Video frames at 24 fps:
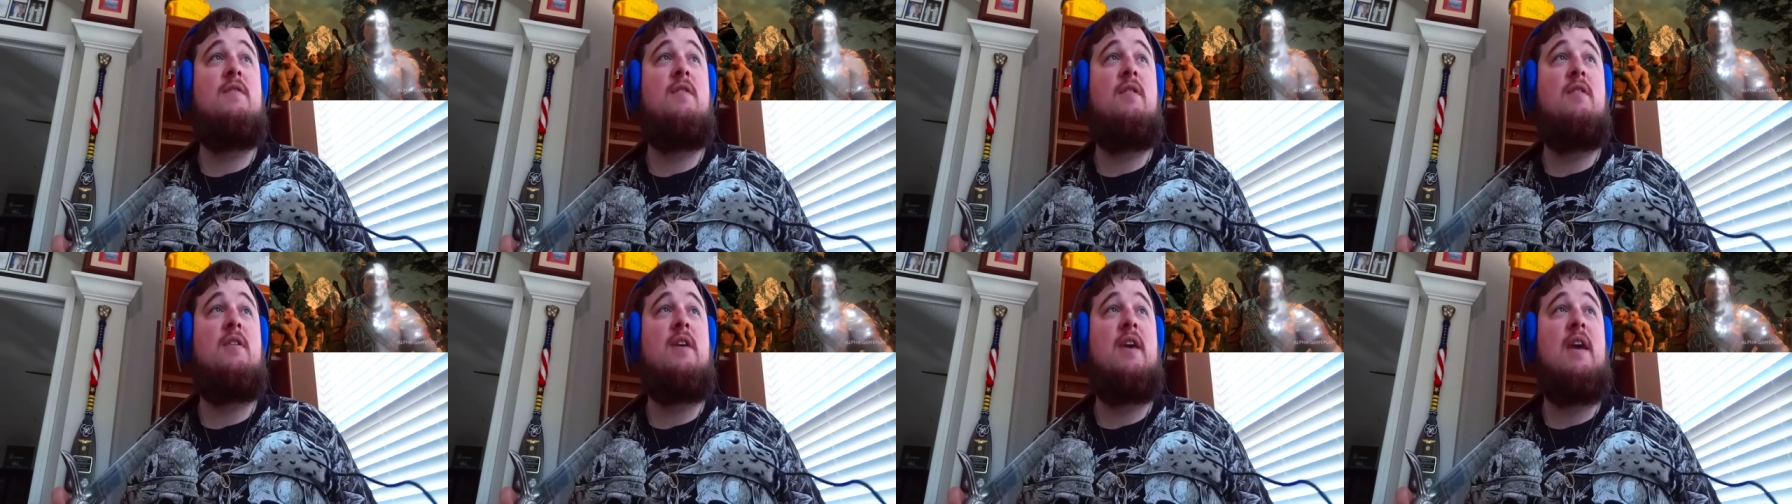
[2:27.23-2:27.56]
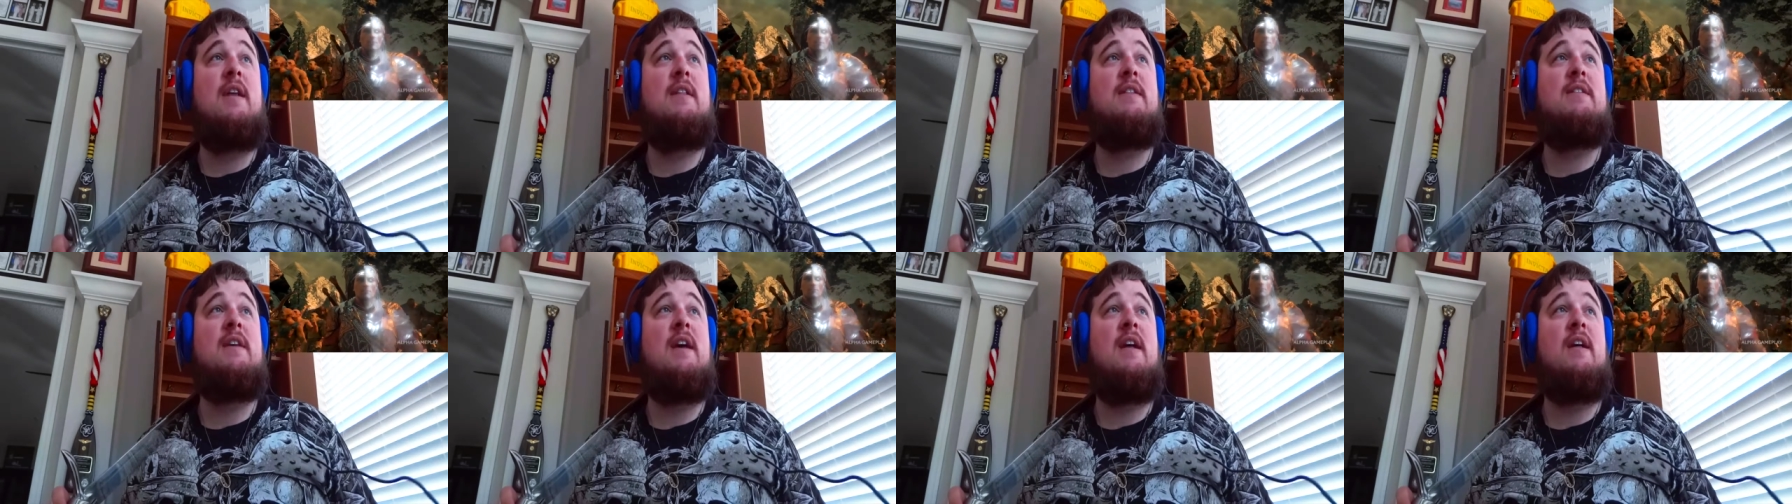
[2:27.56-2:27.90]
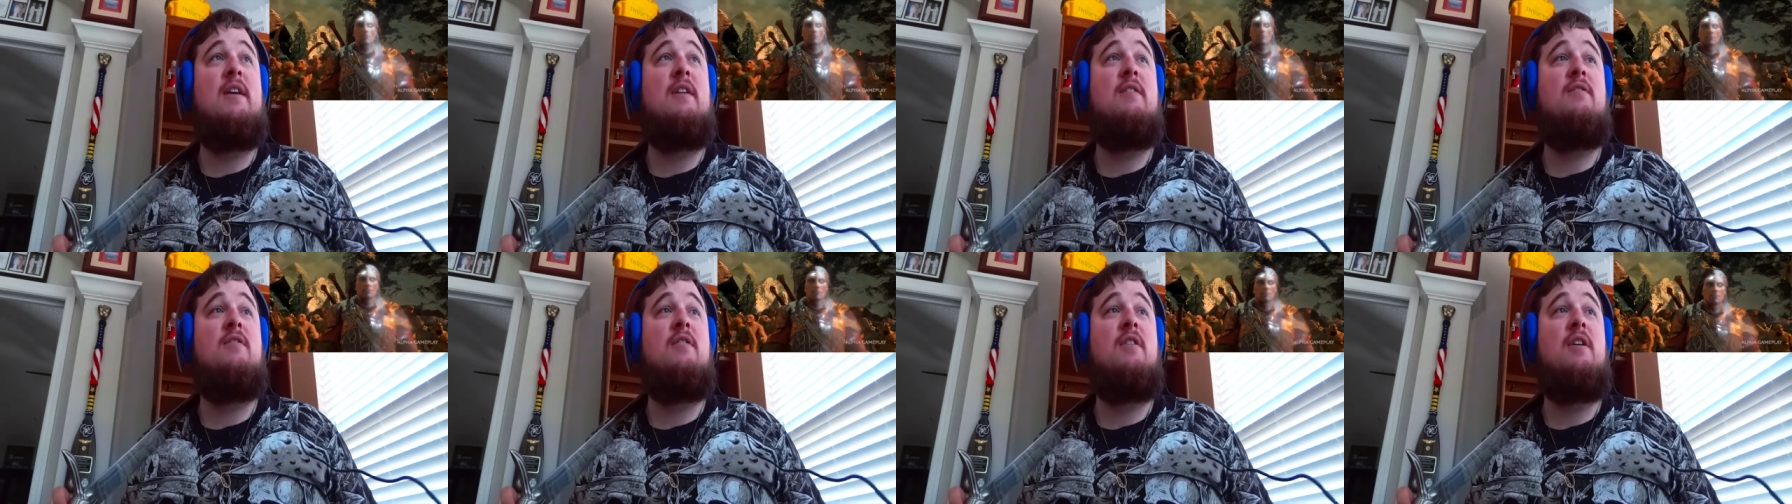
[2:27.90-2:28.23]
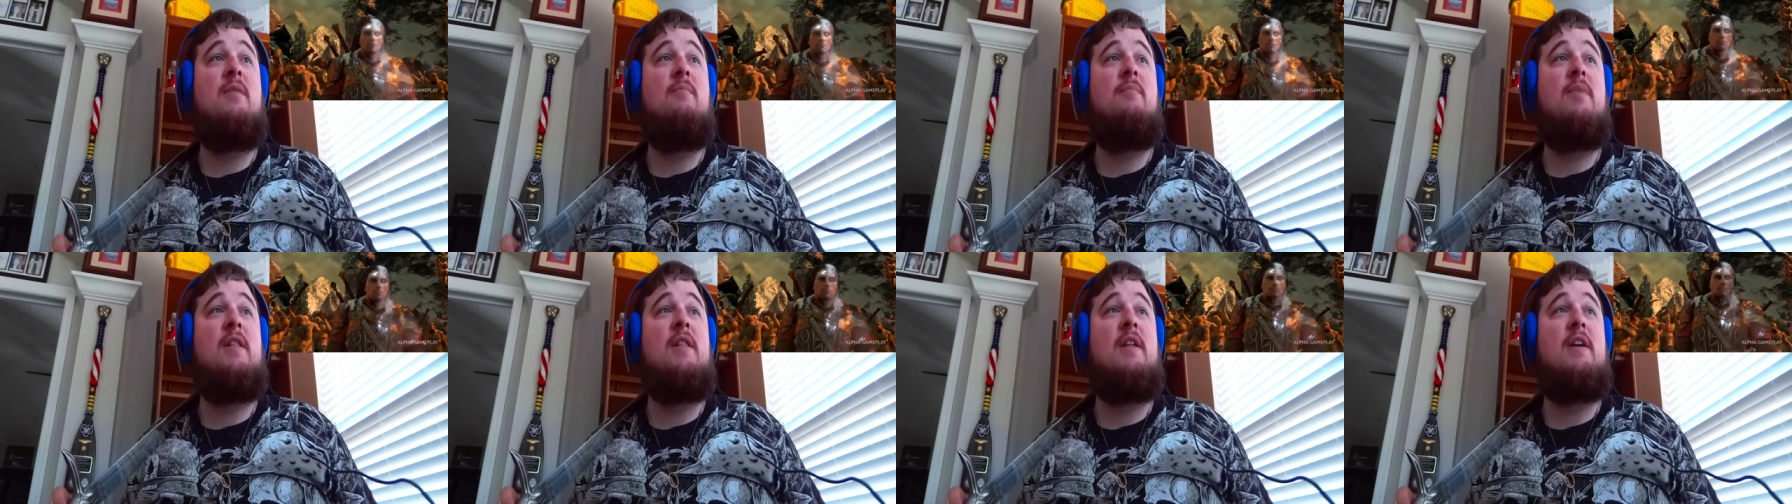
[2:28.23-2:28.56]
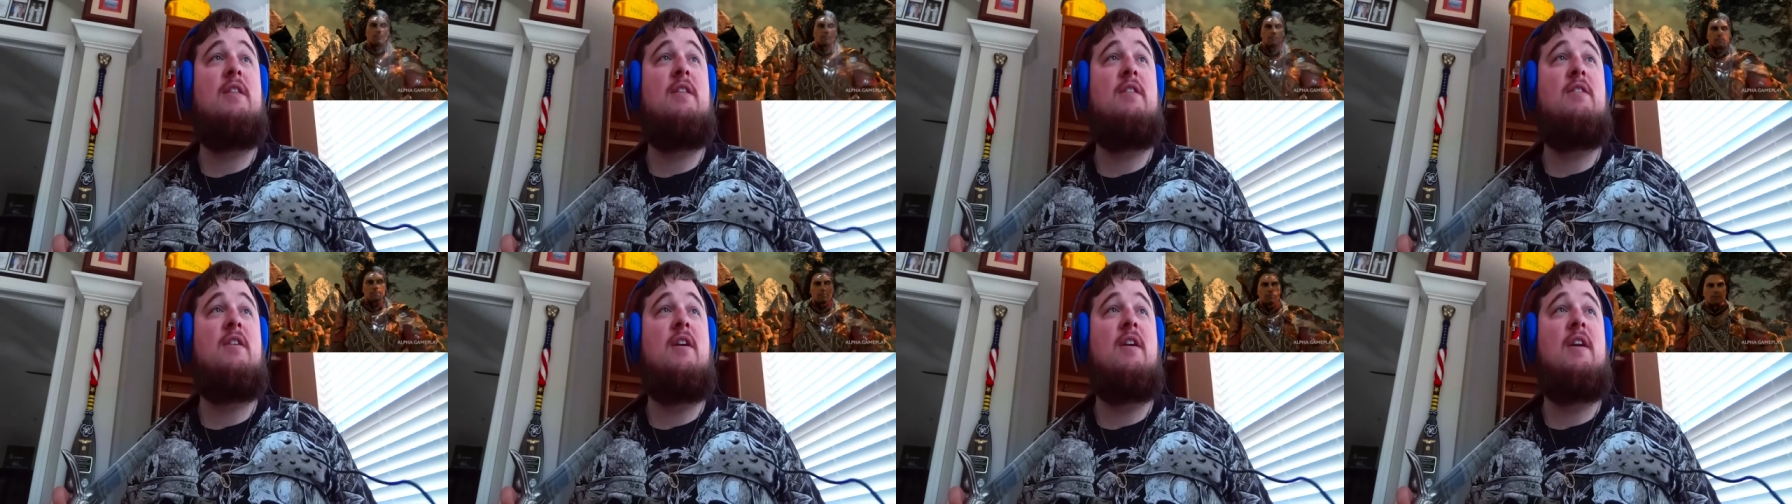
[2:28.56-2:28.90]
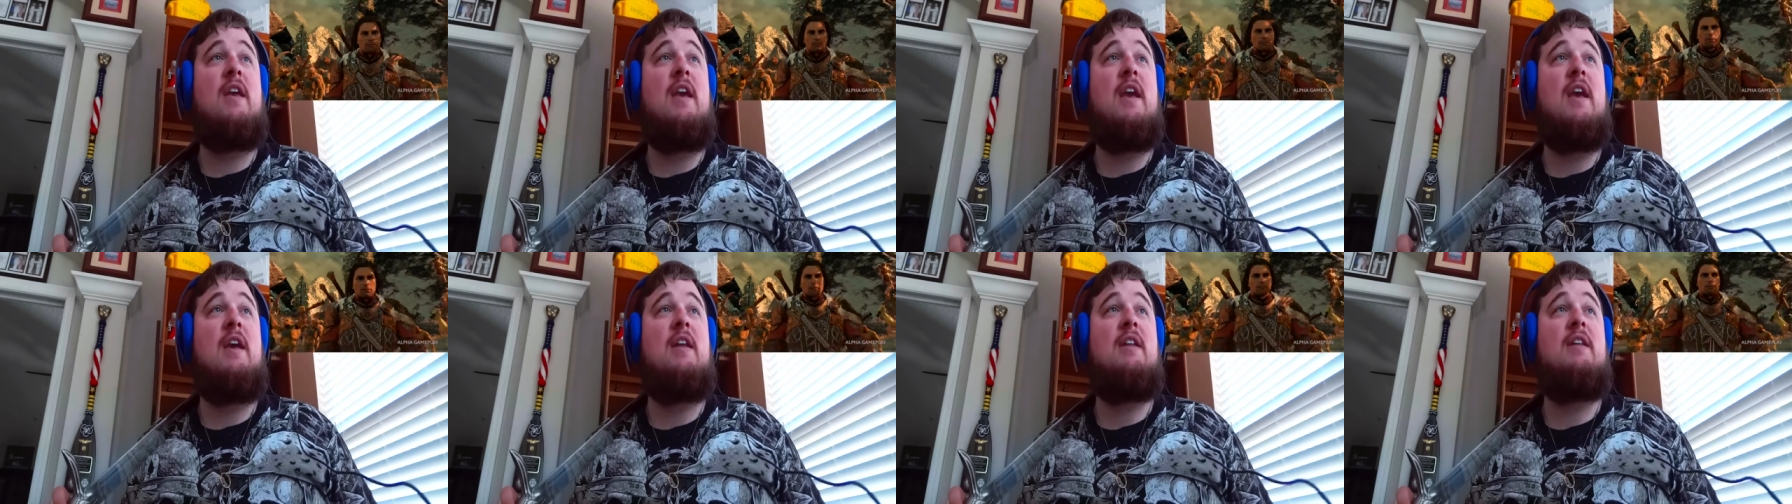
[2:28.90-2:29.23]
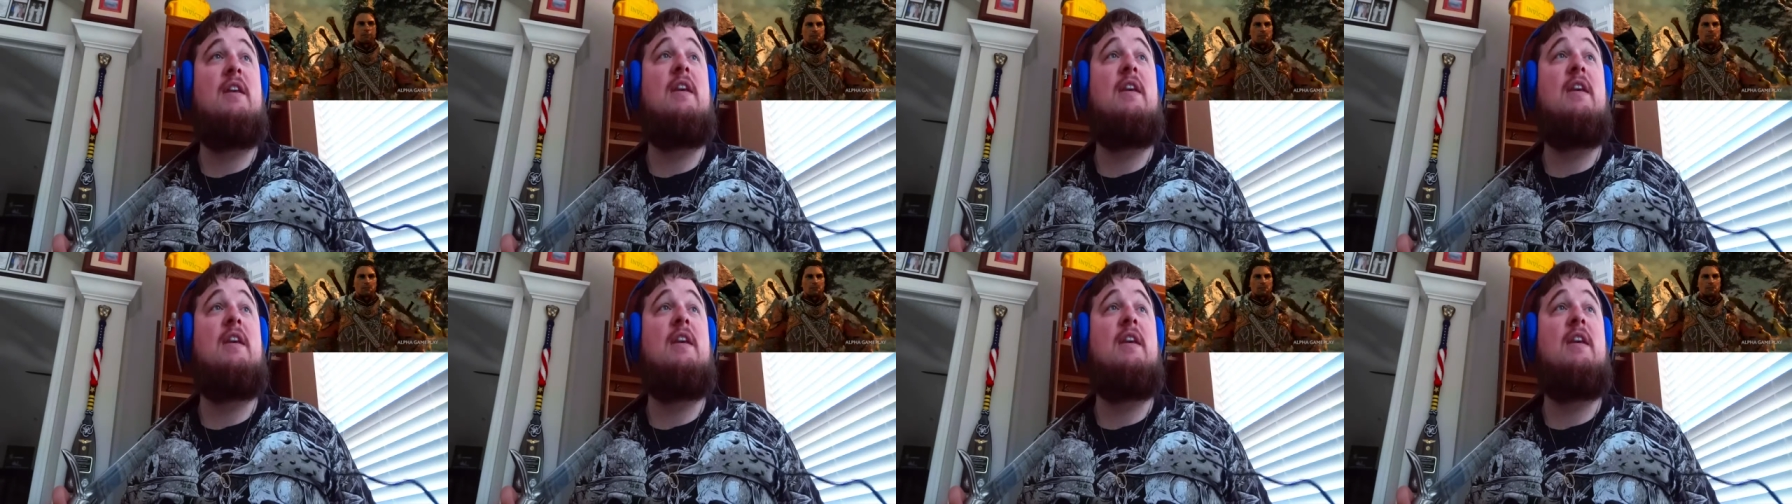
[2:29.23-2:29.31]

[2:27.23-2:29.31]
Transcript: Okay, Talion looking a bit like the Dark Hand.